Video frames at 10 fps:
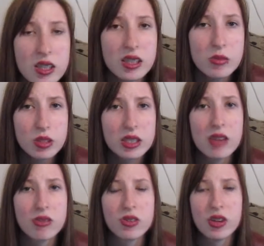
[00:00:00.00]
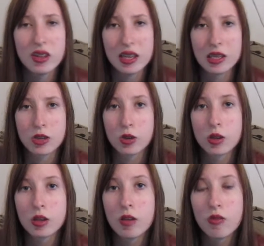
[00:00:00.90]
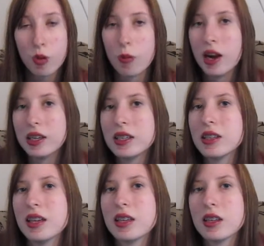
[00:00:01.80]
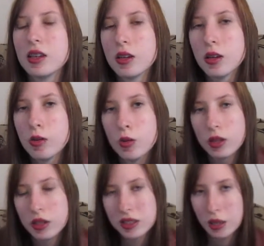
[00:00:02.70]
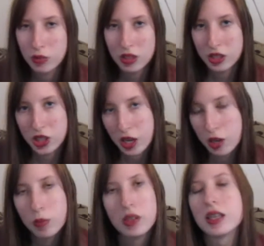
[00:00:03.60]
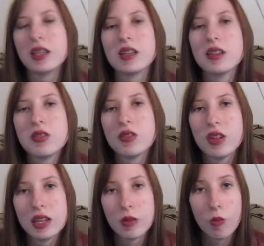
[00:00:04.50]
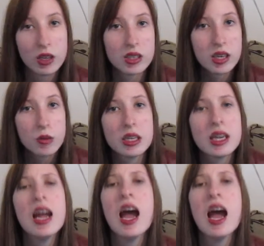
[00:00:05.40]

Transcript: Nothing really ever felt like foreboding. Like, well, except for that shadow, but like nothing ever felt like it wanted to kill me.